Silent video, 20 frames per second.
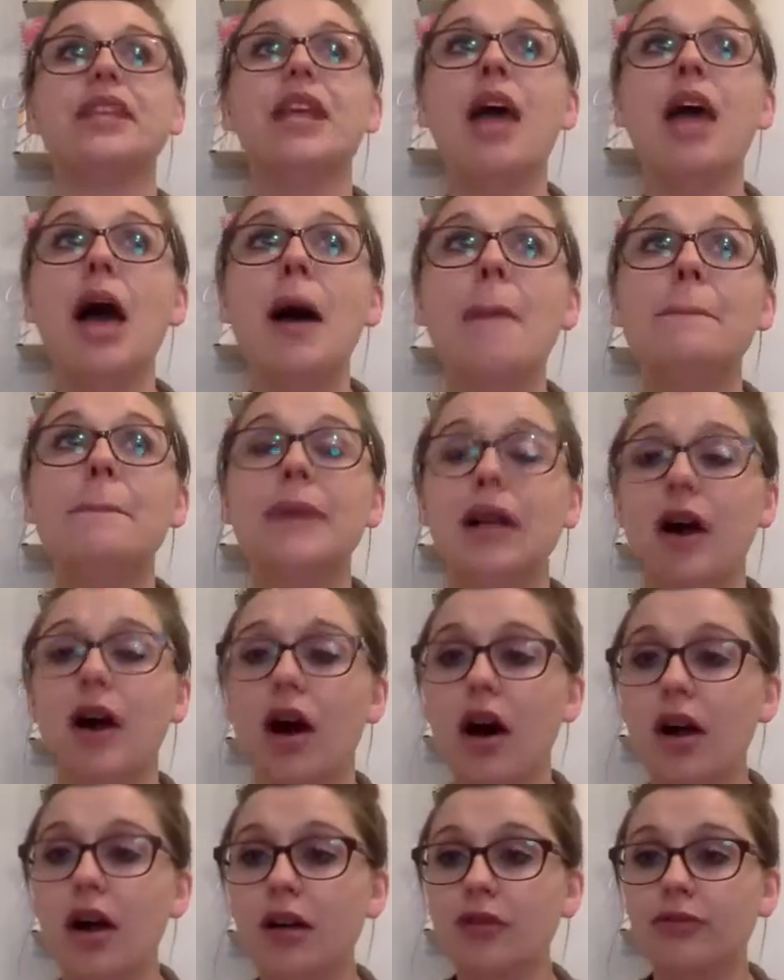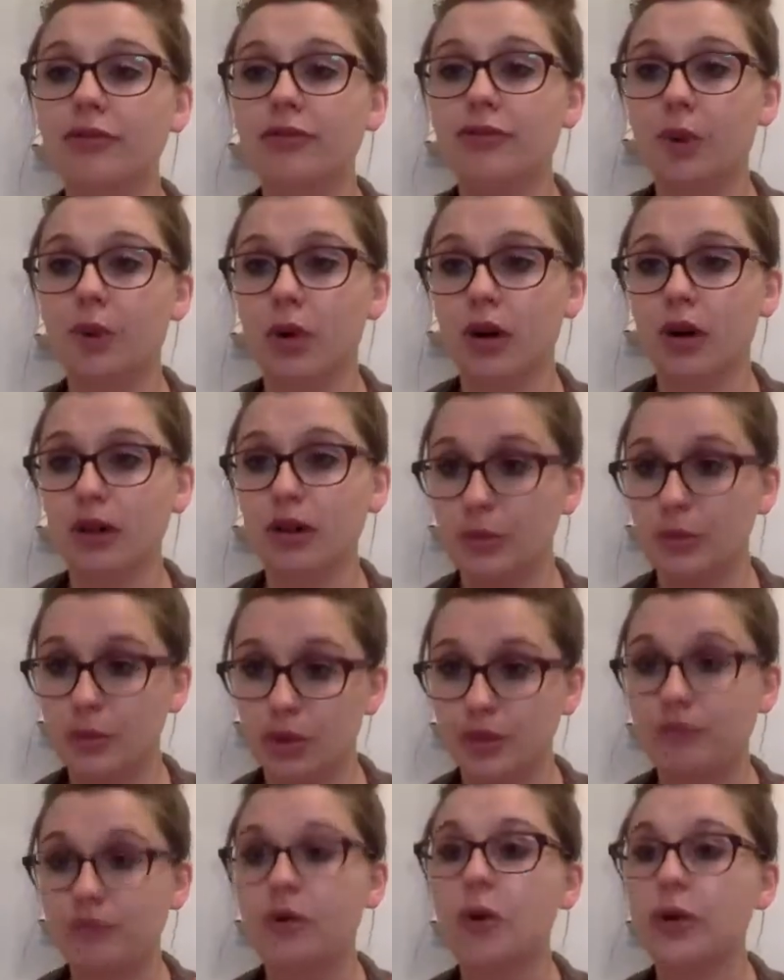But all four,
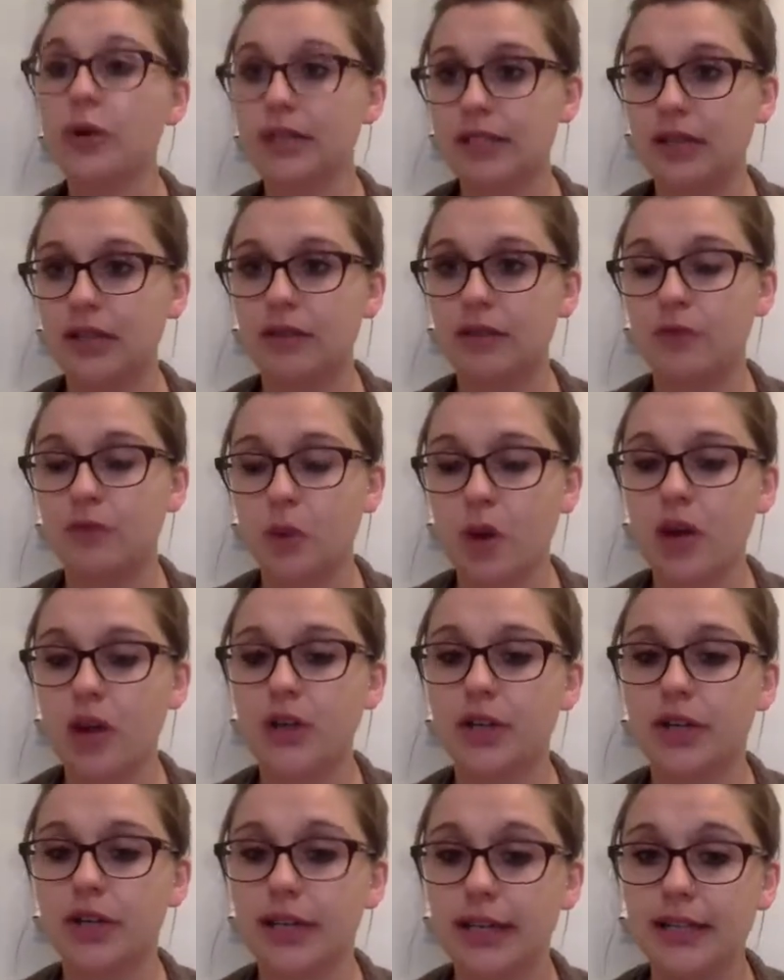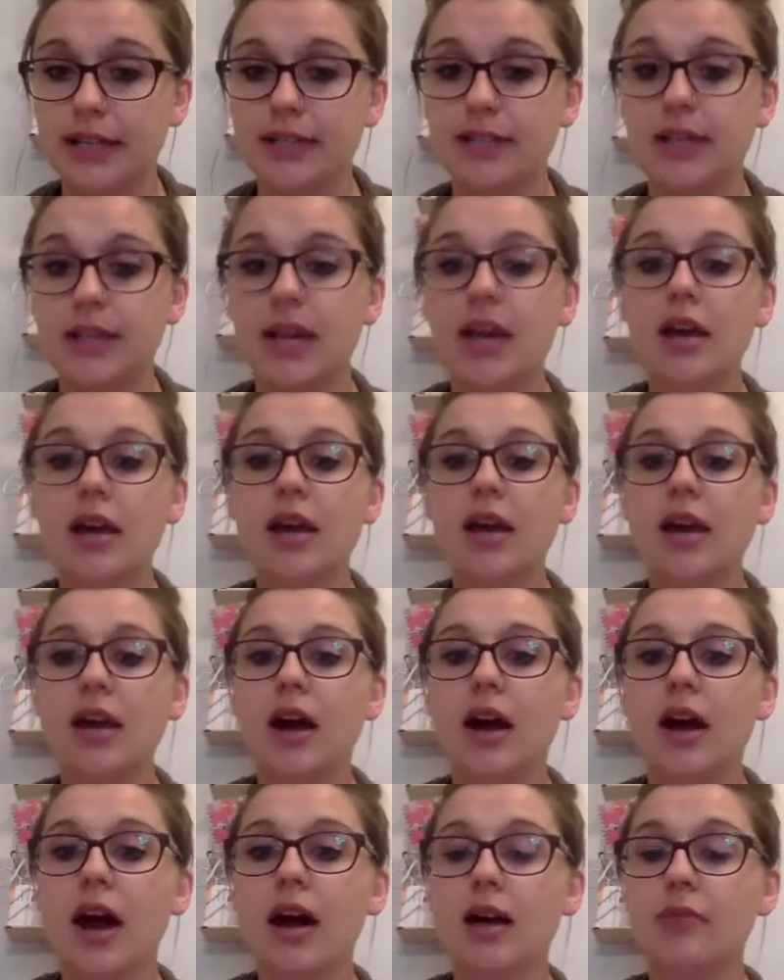we'll focus on 400 kits.
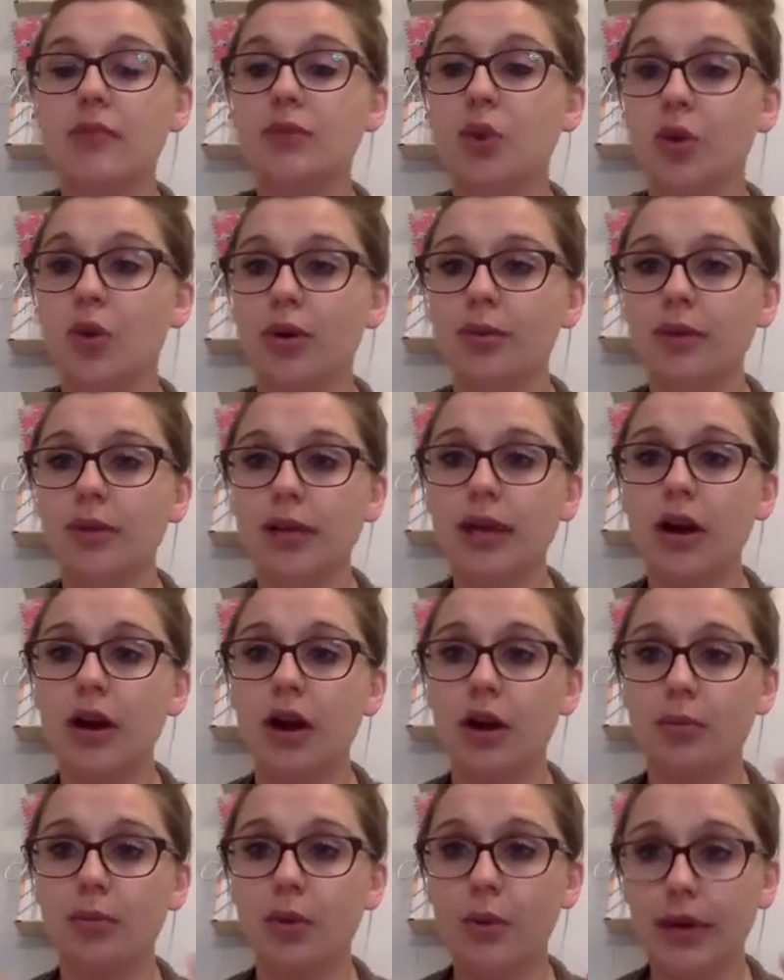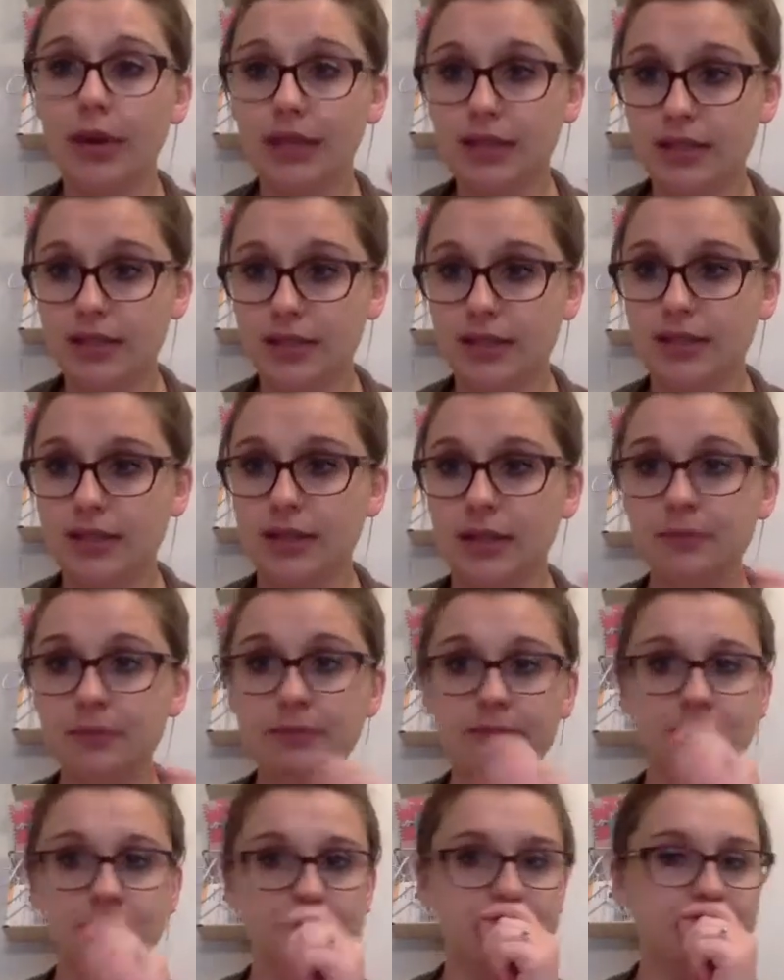Normally, our point system
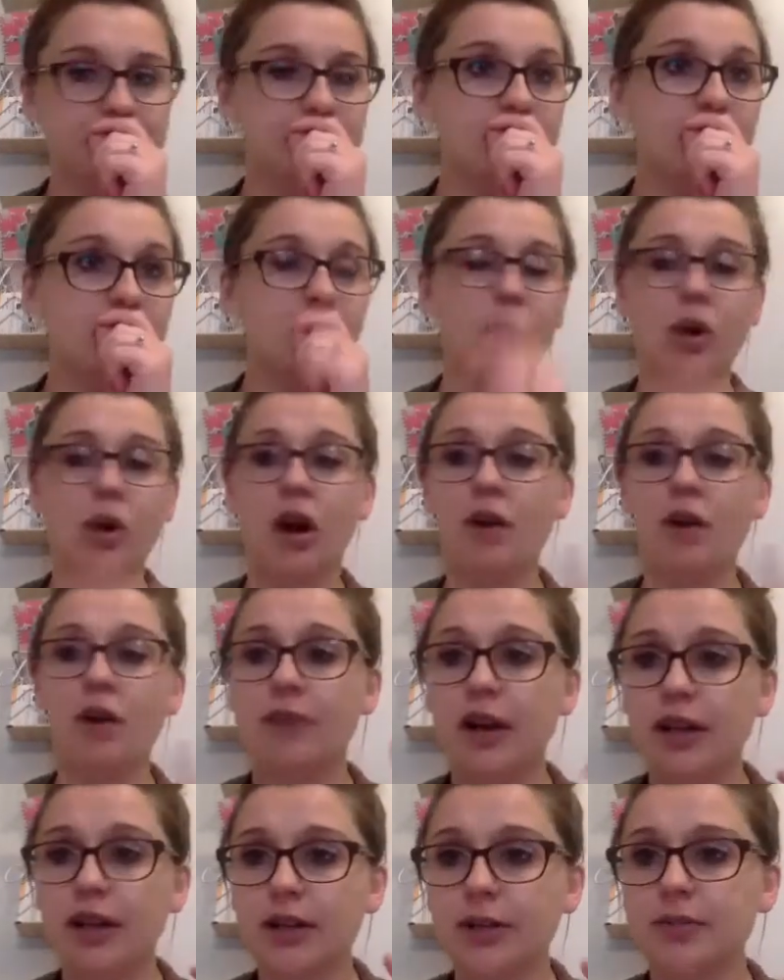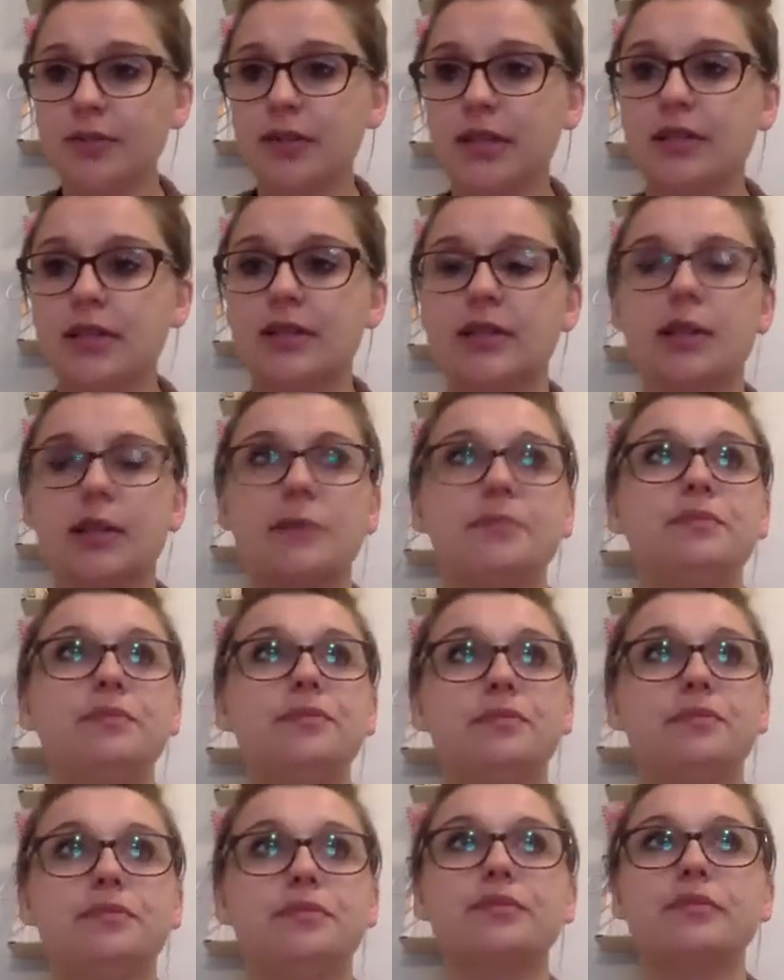or our volume system
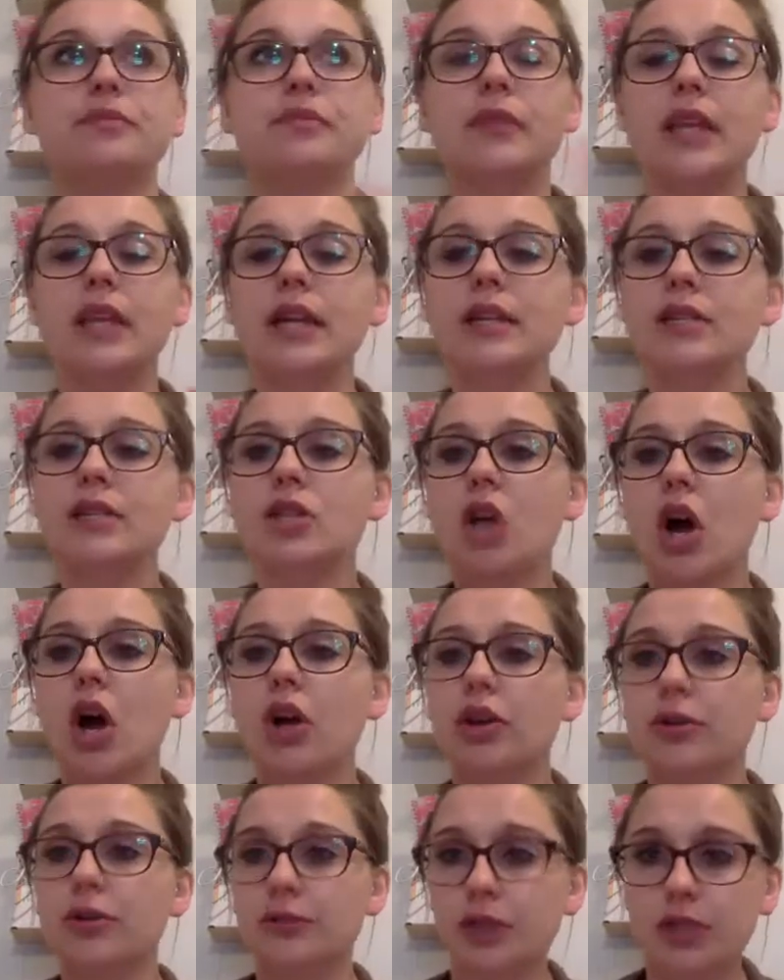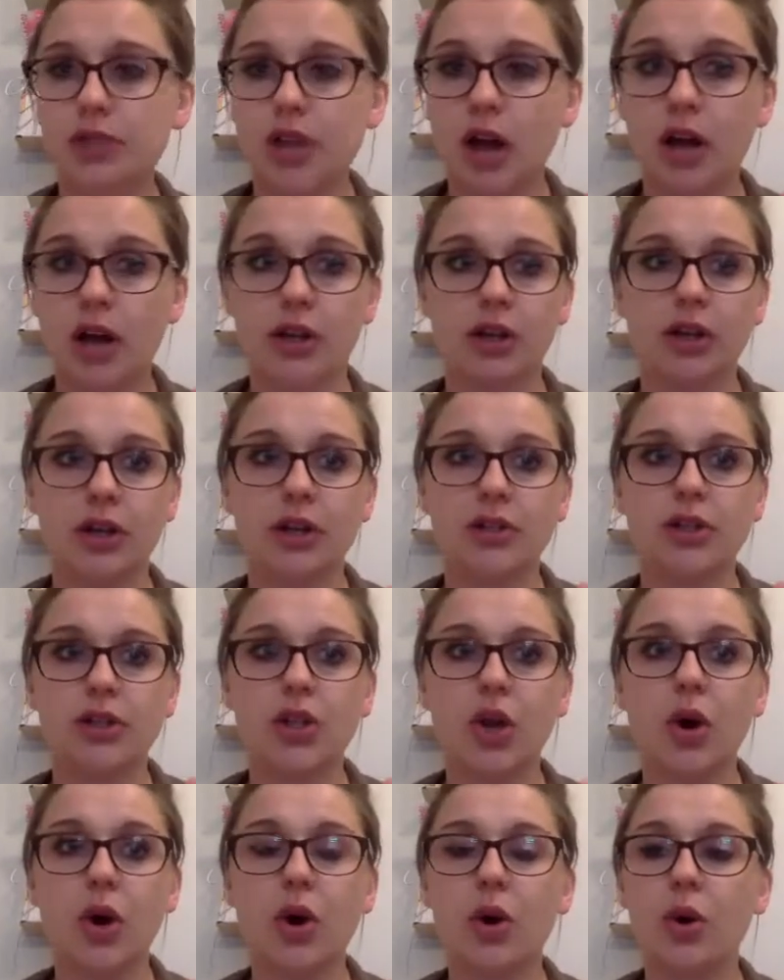is dollar for dollar.
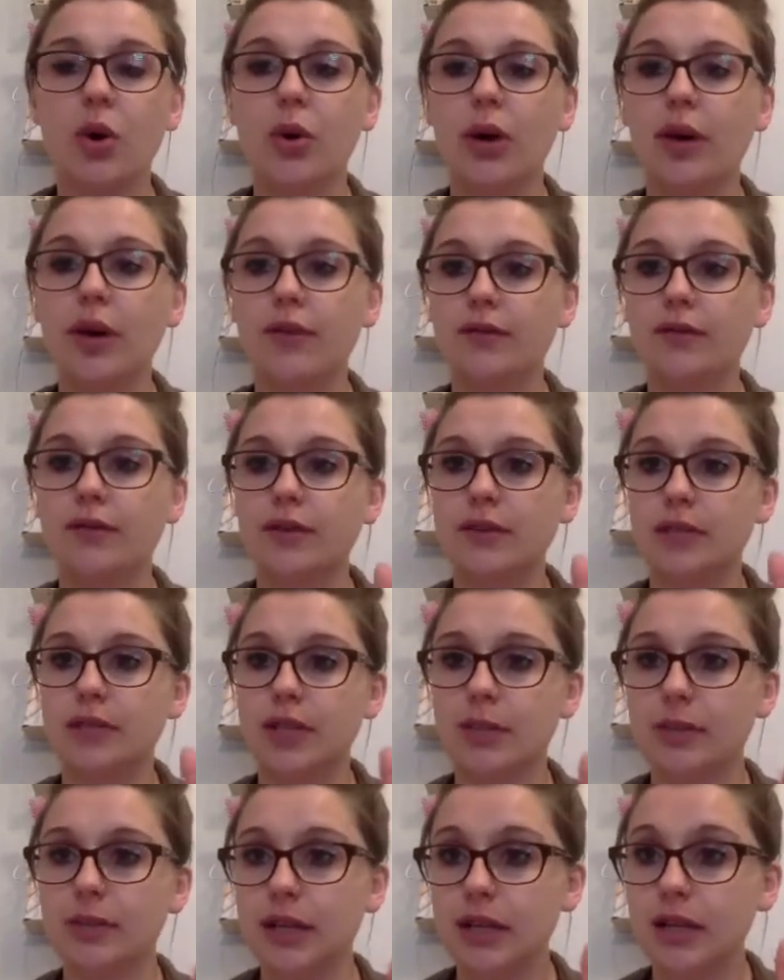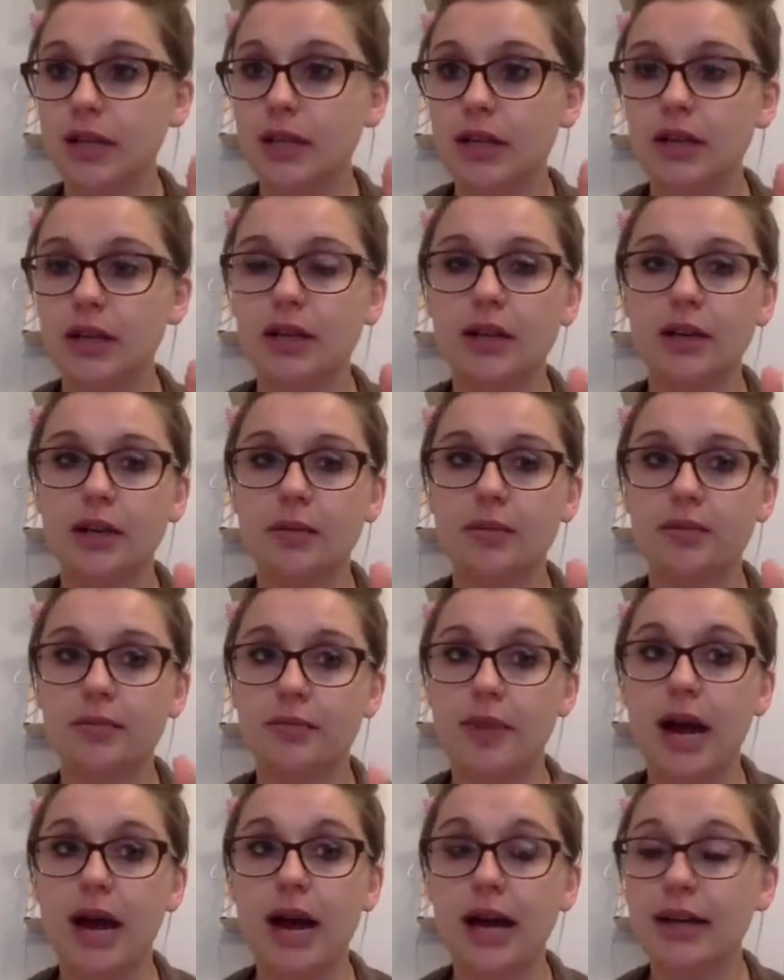So if somebody
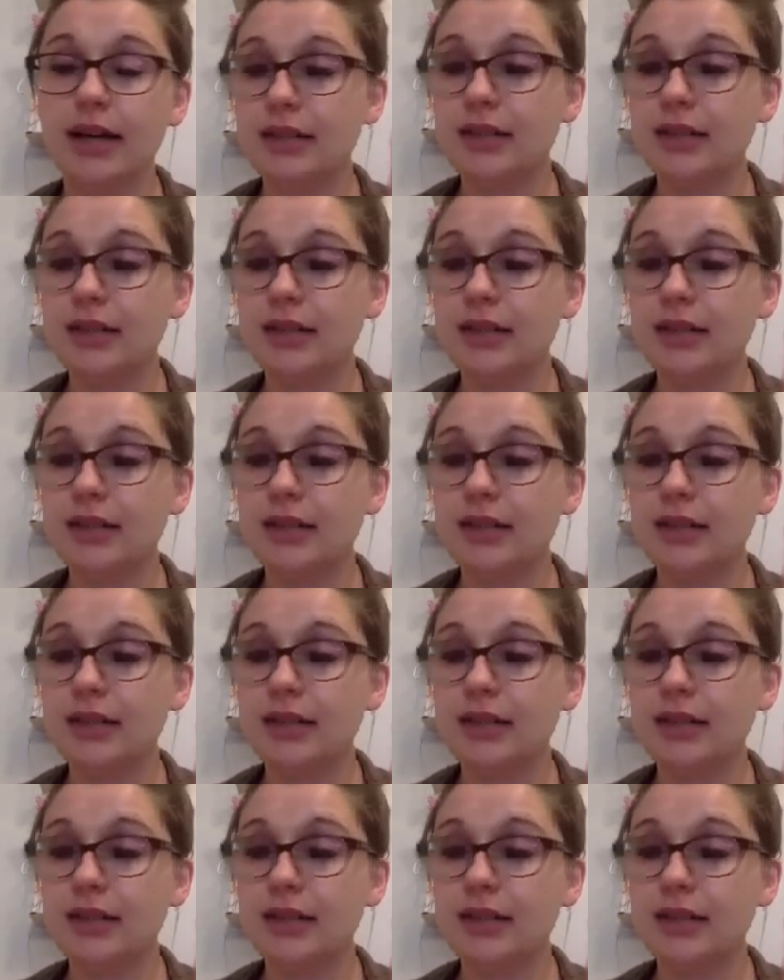buys